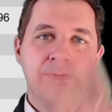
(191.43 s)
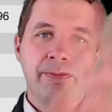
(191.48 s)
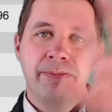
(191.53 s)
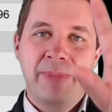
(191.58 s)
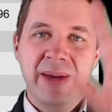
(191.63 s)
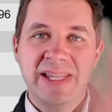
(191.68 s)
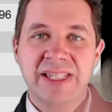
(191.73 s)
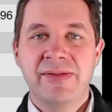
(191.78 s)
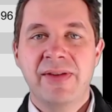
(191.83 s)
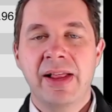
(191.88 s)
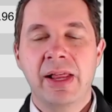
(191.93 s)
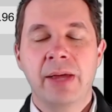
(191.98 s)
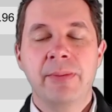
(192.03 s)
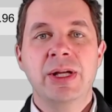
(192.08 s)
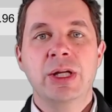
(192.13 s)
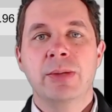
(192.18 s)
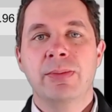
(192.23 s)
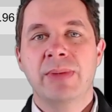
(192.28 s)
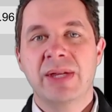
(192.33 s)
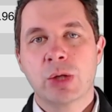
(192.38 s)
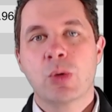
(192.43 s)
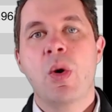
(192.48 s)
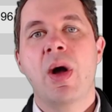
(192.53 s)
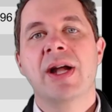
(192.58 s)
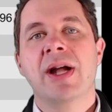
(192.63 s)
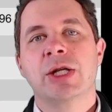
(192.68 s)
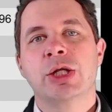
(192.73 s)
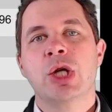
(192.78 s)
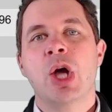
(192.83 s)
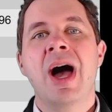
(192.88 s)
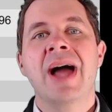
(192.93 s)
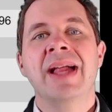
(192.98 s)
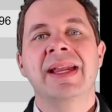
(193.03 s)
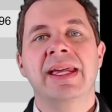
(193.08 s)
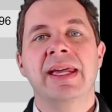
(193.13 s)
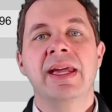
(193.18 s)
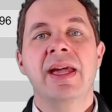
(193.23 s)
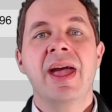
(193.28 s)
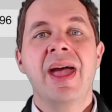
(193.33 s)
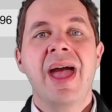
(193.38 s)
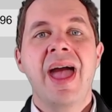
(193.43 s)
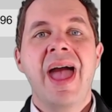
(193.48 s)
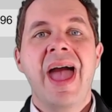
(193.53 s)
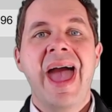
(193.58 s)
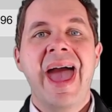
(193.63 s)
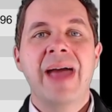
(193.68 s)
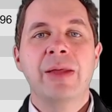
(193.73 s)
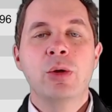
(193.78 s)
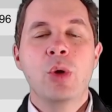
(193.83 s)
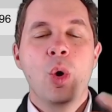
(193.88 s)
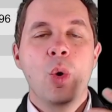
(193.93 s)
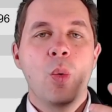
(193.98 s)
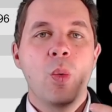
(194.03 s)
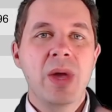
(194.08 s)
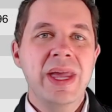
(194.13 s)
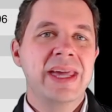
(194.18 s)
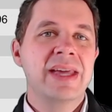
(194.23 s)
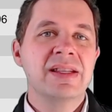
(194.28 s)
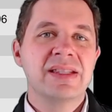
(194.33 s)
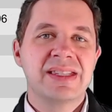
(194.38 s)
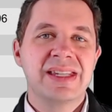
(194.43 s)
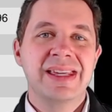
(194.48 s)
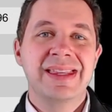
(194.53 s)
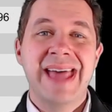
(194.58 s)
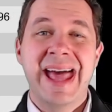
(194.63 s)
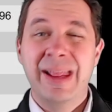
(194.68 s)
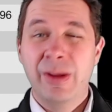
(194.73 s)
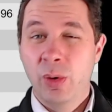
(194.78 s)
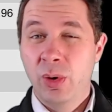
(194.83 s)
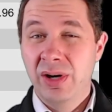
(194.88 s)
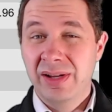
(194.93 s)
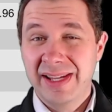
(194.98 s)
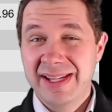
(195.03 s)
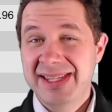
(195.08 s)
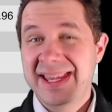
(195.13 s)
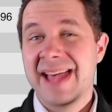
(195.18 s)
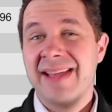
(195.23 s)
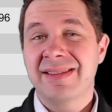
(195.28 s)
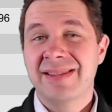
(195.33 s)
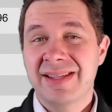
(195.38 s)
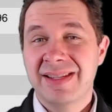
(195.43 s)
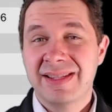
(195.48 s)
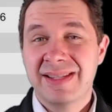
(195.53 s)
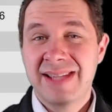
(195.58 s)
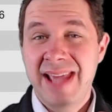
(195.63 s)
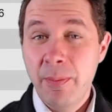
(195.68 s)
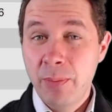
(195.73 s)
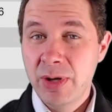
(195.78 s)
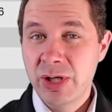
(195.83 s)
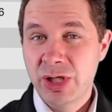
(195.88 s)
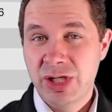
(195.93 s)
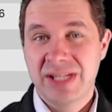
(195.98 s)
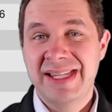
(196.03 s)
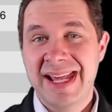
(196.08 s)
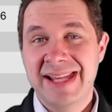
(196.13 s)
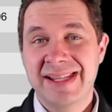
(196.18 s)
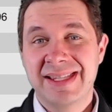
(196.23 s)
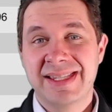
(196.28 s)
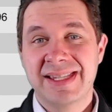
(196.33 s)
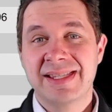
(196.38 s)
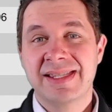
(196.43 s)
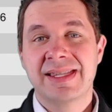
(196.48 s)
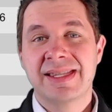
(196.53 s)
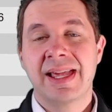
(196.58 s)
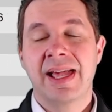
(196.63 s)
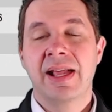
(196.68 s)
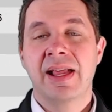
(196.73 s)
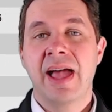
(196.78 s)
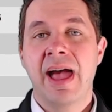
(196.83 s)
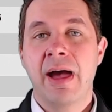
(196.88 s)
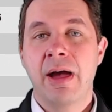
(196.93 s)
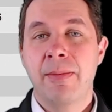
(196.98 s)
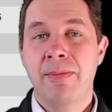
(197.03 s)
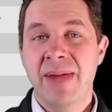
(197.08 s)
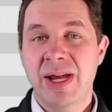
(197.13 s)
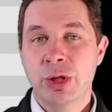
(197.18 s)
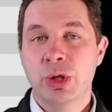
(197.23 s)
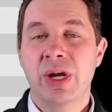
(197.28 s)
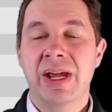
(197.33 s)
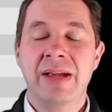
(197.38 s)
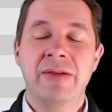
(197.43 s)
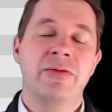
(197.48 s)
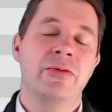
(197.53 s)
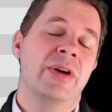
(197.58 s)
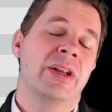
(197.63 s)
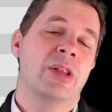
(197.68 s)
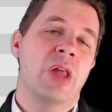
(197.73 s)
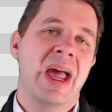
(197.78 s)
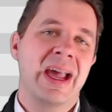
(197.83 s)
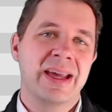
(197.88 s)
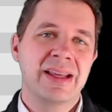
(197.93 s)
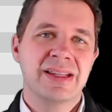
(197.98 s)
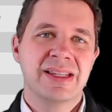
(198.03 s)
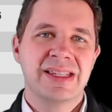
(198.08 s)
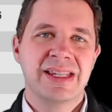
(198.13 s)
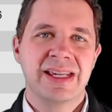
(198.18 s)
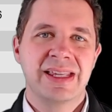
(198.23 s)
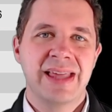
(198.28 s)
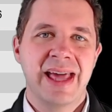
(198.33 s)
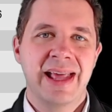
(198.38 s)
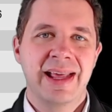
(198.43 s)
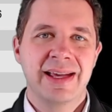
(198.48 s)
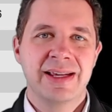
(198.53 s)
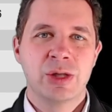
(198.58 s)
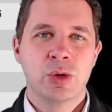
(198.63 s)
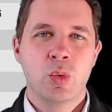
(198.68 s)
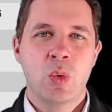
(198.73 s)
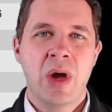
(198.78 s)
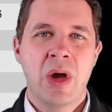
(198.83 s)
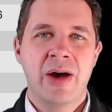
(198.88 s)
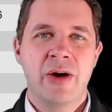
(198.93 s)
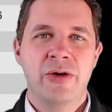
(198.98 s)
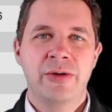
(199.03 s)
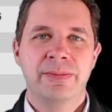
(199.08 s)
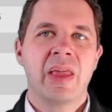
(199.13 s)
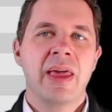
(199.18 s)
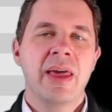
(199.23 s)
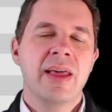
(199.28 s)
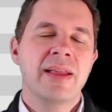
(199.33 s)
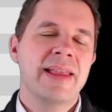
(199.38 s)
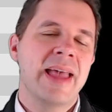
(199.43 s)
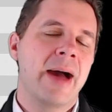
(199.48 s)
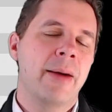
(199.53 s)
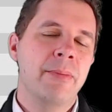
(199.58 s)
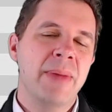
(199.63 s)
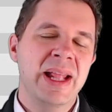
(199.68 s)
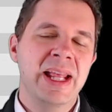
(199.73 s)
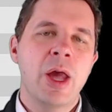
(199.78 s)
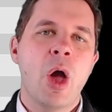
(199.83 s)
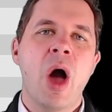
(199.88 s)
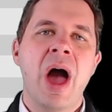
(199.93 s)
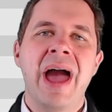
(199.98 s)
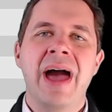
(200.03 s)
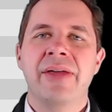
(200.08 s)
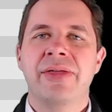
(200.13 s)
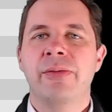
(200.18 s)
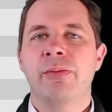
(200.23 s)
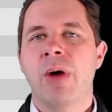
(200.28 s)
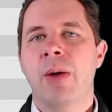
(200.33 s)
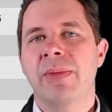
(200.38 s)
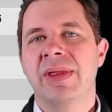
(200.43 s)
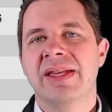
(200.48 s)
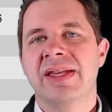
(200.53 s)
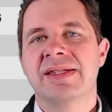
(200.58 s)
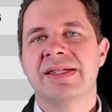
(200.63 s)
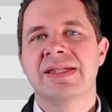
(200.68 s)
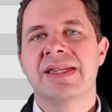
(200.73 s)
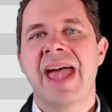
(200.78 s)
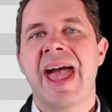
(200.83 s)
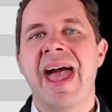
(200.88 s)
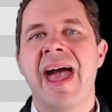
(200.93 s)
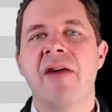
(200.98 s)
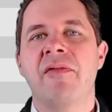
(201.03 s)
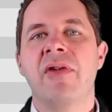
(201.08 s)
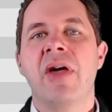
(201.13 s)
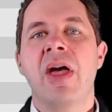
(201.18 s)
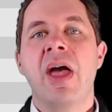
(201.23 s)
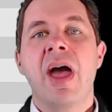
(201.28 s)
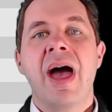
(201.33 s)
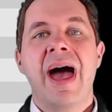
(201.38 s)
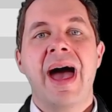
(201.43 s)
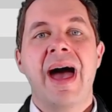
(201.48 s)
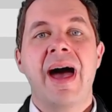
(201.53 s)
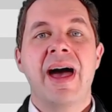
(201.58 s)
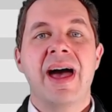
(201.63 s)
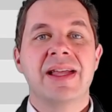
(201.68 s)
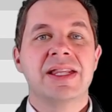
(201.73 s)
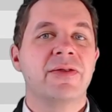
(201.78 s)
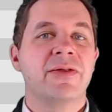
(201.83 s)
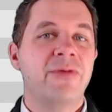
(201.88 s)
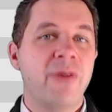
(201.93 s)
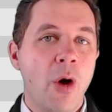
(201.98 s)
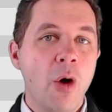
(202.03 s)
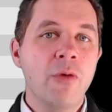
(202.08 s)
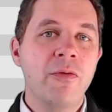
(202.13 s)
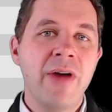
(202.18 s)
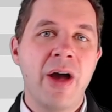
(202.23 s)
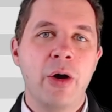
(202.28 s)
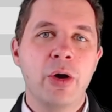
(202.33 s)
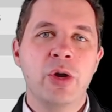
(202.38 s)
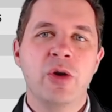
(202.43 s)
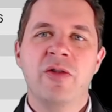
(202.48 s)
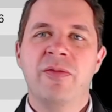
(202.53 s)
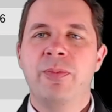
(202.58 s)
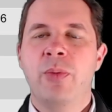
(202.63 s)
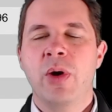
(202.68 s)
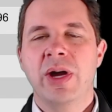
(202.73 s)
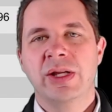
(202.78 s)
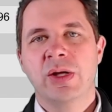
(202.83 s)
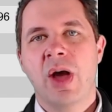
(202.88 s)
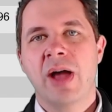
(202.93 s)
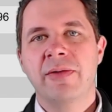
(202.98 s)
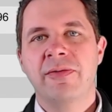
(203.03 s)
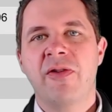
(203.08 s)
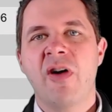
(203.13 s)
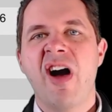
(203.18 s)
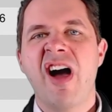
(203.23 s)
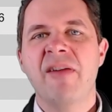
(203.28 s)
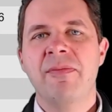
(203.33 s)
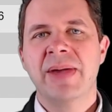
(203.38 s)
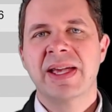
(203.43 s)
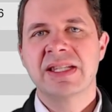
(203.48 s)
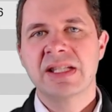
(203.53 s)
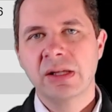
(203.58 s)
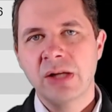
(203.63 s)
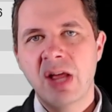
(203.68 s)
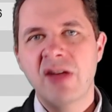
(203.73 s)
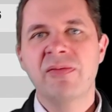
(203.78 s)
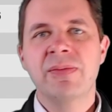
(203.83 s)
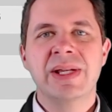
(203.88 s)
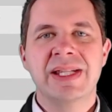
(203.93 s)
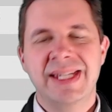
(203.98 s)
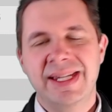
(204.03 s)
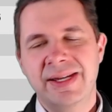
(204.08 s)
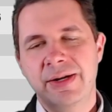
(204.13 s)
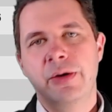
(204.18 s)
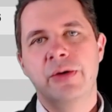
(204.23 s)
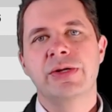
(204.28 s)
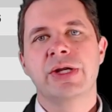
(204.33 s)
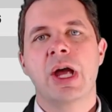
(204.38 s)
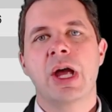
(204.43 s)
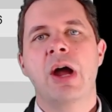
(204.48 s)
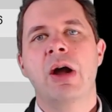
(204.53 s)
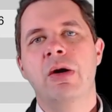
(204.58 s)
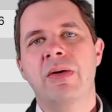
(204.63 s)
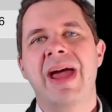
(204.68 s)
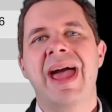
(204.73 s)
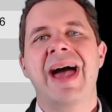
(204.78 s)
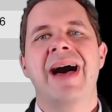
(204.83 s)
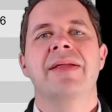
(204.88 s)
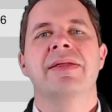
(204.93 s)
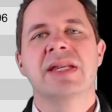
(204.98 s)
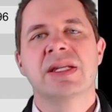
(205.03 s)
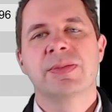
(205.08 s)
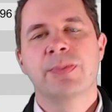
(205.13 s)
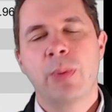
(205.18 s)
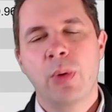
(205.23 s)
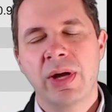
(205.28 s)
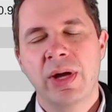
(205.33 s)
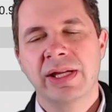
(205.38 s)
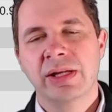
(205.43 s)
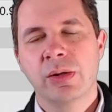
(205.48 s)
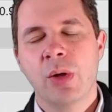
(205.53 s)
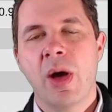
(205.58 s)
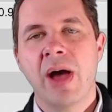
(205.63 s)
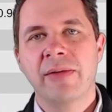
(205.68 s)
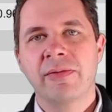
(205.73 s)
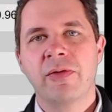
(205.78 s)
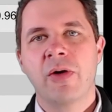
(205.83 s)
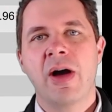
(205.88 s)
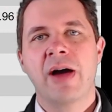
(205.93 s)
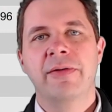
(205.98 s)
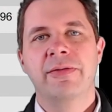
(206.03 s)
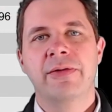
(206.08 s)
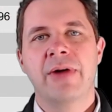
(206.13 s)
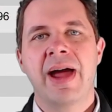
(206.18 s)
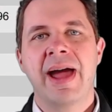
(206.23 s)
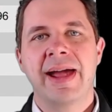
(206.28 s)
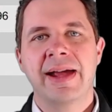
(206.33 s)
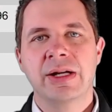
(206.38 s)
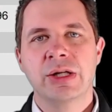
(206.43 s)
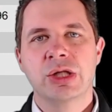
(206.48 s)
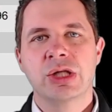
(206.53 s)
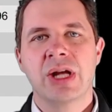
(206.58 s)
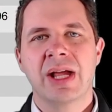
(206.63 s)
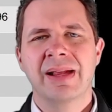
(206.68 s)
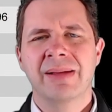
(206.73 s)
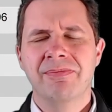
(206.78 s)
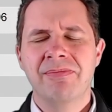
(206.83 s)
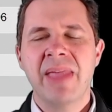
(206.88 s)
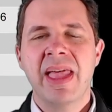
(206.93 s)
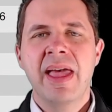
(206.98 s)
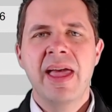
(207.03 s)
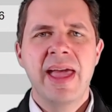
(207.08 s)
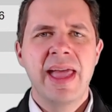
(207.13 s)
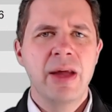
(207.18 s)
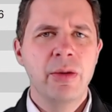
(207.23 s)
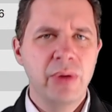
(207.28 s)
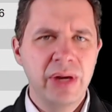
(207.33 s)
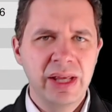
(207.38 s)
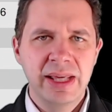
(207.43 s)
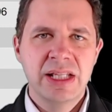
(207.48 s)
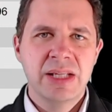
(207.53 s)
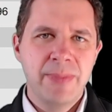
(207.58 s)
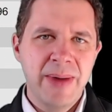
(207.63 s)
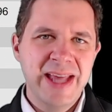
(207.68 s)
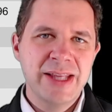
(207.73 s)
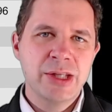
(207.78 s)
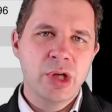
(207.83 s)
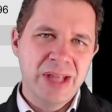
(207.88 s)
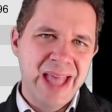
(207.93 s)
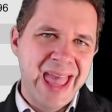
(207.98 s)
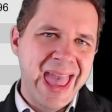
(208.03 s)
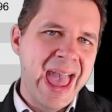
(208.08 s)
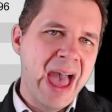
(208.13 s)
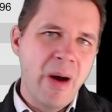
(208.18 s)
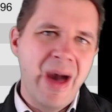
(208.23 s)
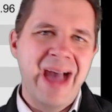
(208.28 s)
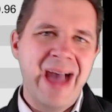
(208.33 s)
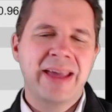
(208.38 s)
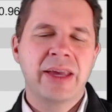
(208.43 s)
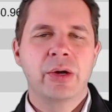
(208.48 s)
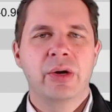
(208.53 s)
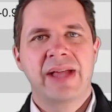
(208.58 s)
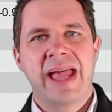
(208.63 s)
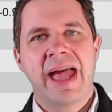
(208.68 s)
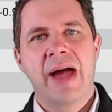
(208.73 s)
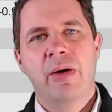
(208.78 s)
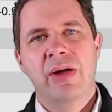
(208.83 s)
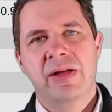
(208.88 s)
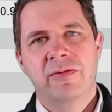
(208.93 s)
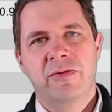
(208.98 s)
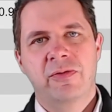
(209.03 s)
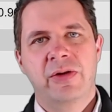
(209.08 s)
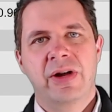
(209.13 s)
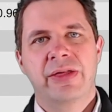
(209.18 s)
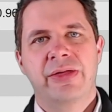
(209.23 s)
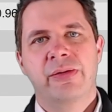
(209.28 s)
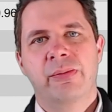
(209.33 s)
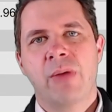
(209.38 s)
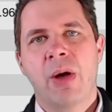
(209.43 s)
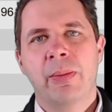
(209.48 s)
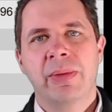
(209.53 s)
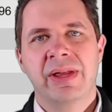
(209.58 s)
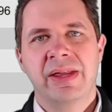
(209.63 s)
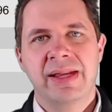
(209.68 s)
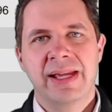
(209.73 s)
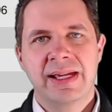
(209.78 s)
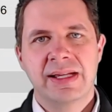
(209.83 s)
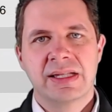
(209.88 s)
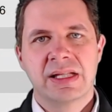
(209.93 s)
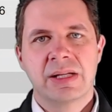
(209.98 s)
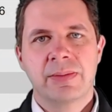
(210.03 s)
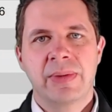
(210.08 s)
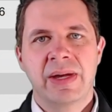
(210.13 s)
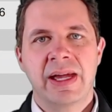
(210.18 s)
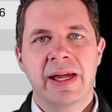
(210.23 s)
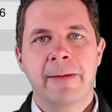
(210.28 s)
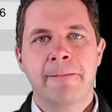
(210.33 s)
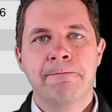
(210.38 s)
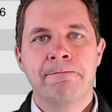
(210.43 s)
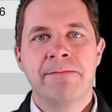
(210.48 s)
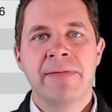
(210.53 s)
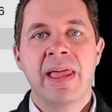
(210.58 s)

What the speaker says: piece of aluminium that's quite shiny. And we can see that, or at least our temperature sensors that are measuring infrared light can see that as well. Now, many IR thermometers have a default value of 0.95 because a lot of materials are around this 0.95 range. And it really depends on how accurate our infrared thermometer needs to be.